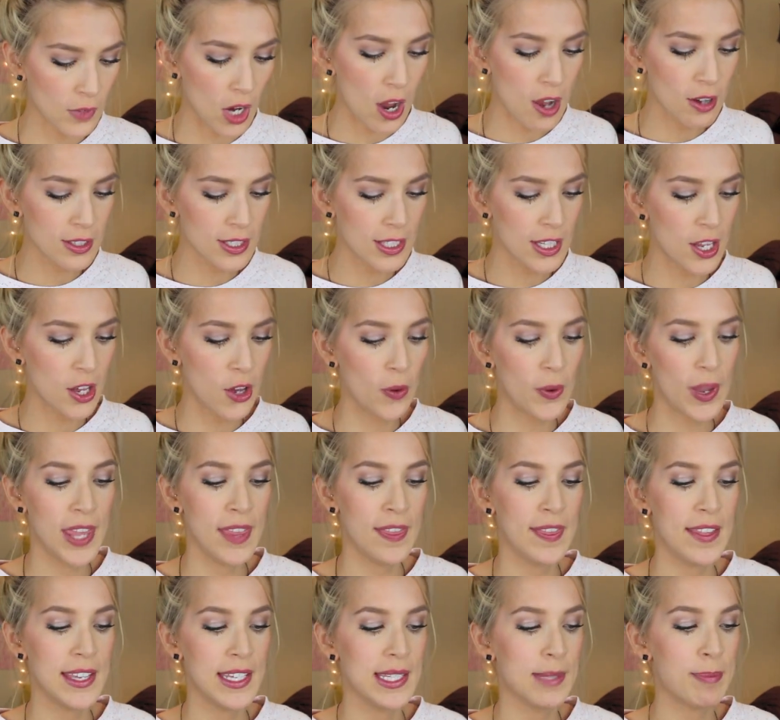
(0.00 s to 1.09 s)
Also
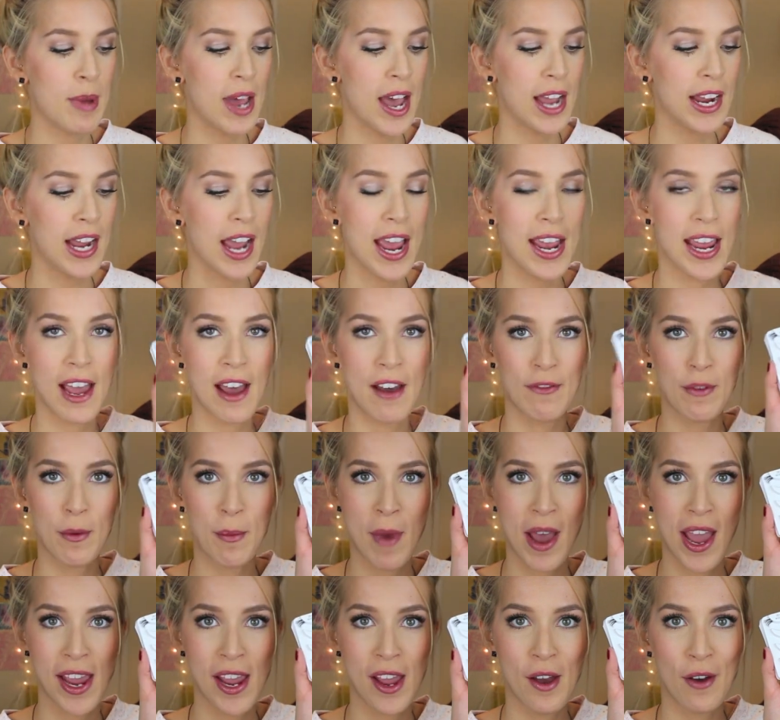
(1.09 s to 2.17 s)
in this bag, I have
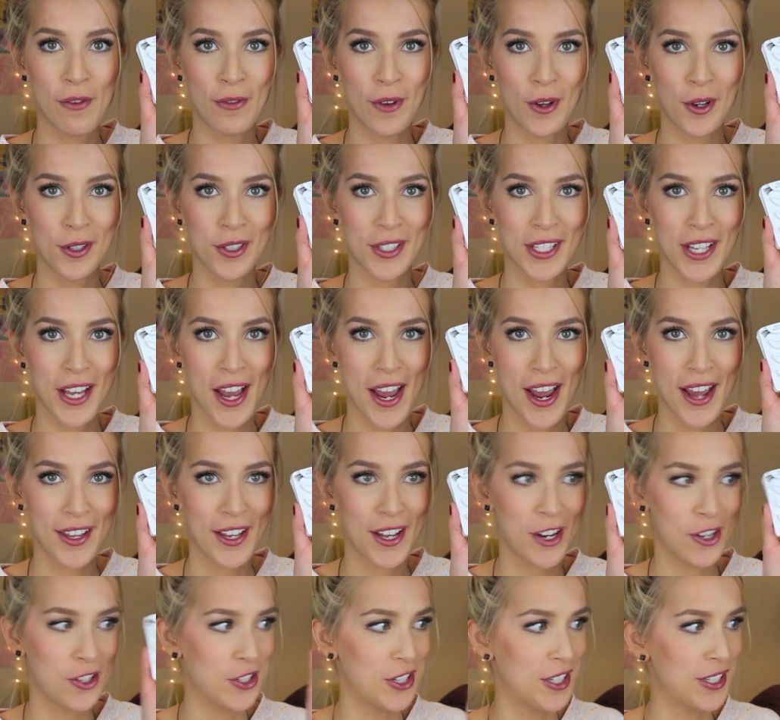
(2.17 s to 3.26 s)
my false
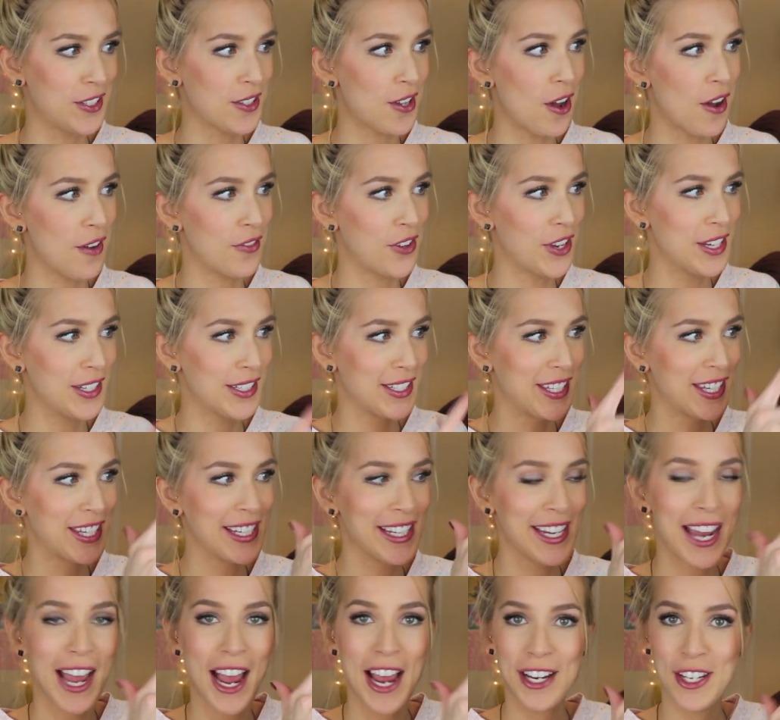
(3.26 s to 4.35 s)
eyelashes.
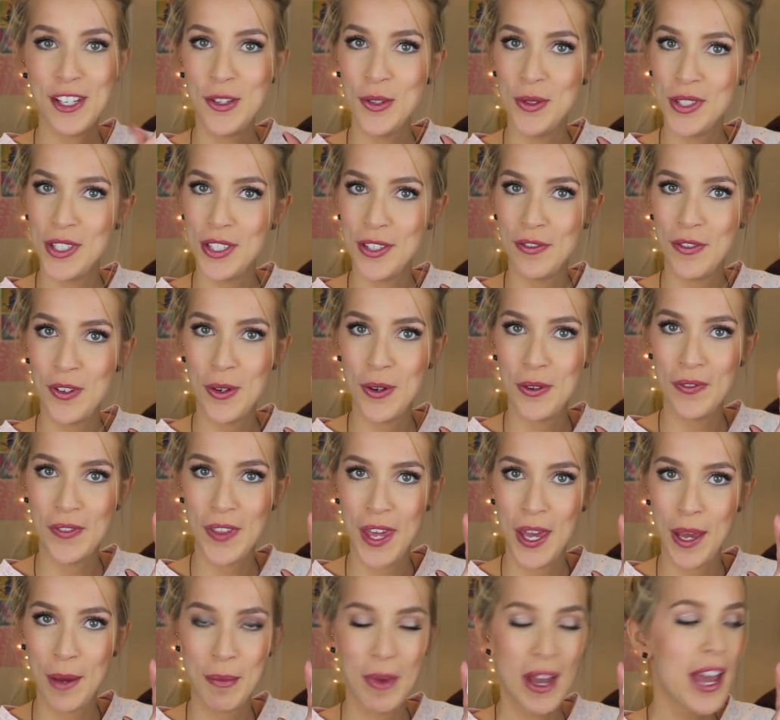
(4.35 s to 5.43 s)
Obviously, I used a few of
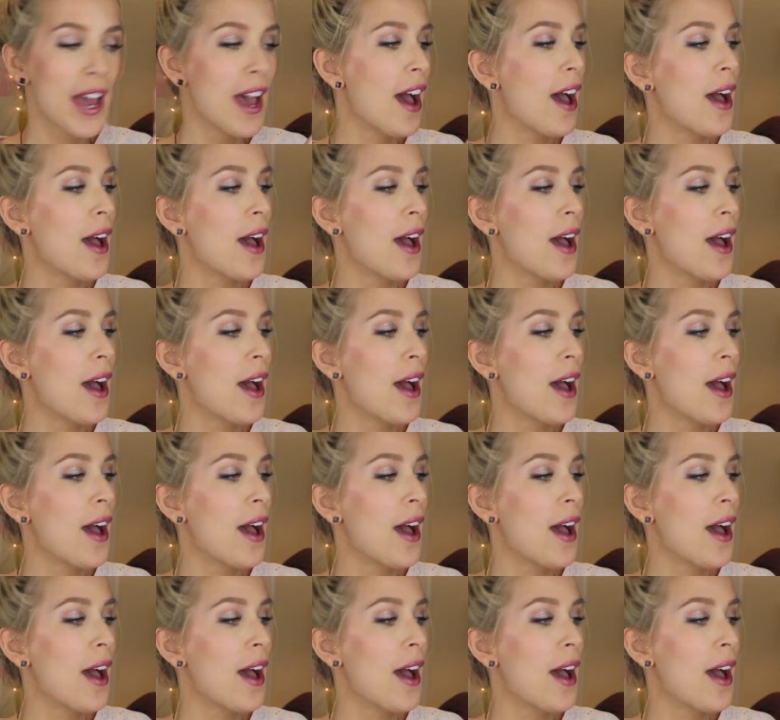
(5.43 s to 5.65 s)
them.